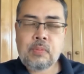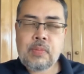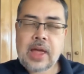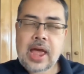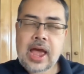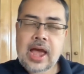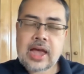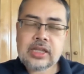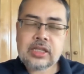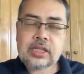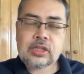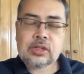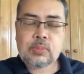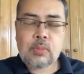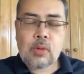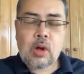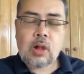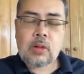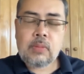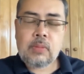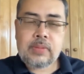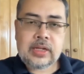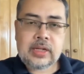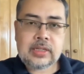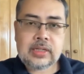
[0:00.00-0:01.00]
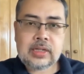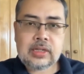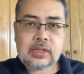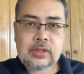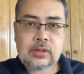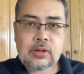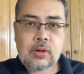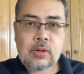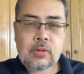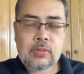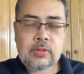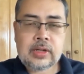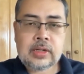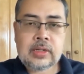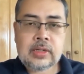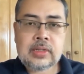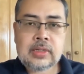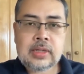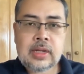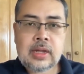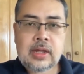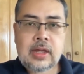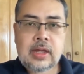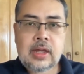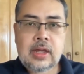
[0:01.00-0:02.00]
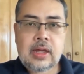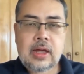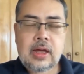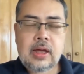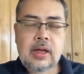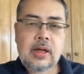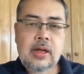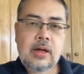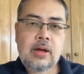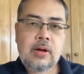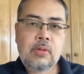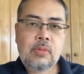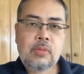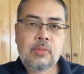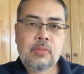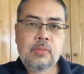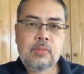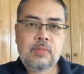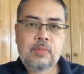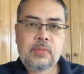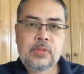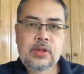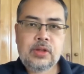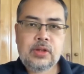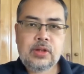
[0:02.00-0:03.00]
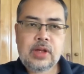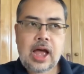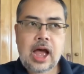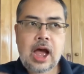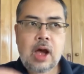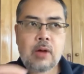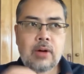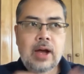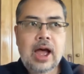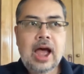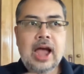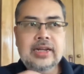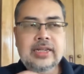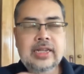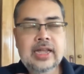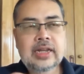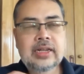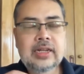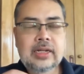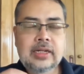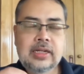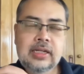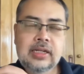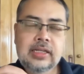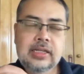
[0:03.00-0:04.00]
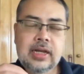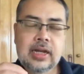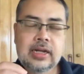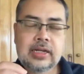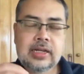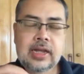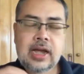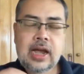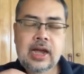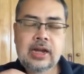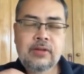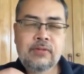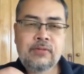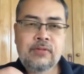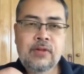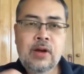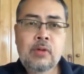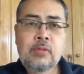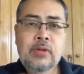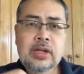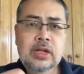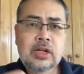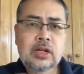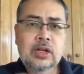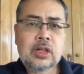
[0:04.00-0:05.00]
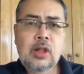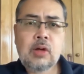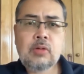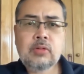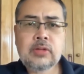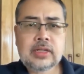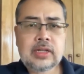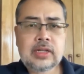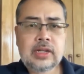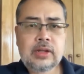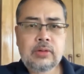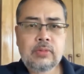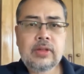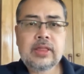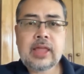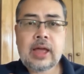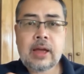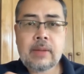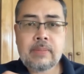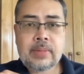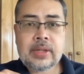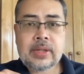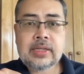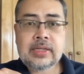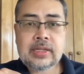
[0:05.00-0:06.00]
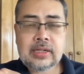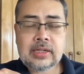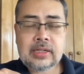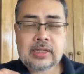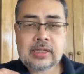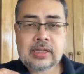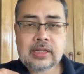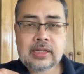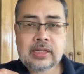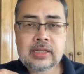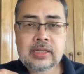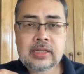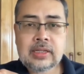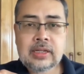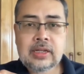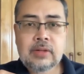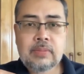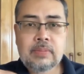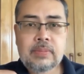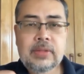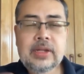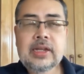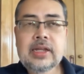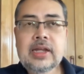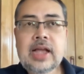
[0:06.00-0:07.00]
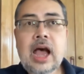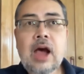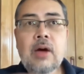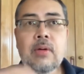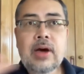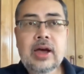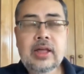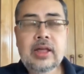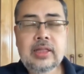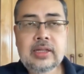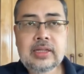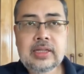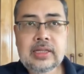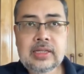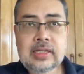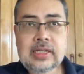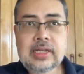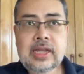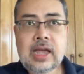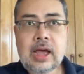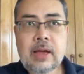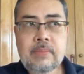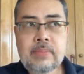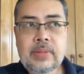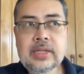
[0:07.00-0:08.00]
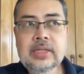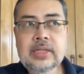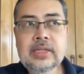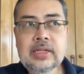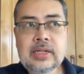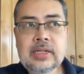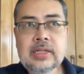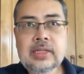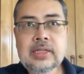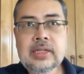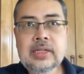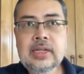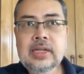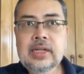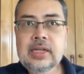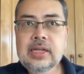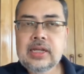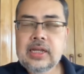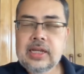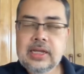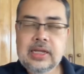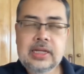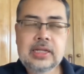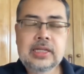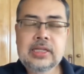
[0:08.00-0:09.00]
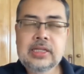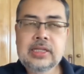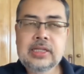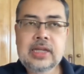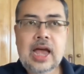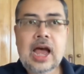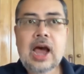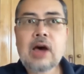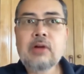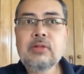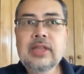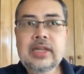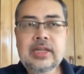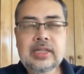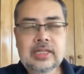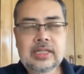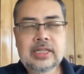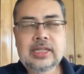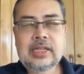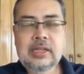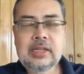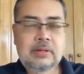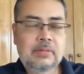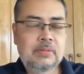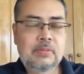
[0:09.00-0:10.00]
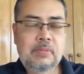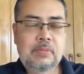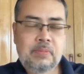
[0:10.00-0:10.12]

as small business owners, our identities are tied very closely with our businesses, meaning how others see our business is how they see